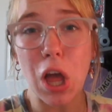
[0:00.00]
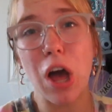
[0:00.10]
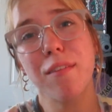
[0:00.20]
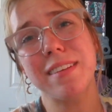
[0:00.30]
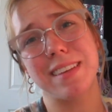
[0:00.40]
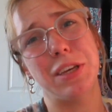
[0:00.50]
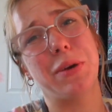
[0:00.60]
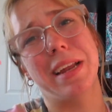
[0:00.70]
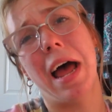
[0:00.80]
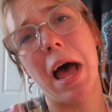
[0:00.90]
obviously you
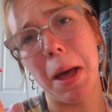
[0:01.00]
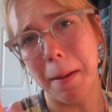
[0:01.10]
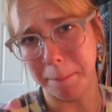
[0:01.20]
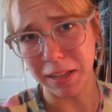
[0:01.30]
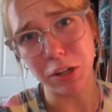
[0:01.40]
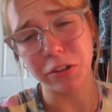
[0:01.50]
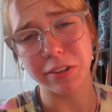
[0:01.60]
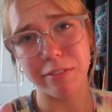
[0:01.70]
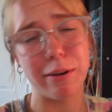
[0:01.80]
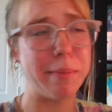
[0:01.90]
can build
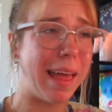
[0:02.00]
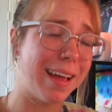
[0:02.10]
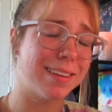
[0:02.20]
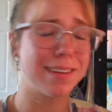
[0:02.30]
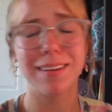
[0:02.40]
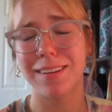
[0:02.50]
from that.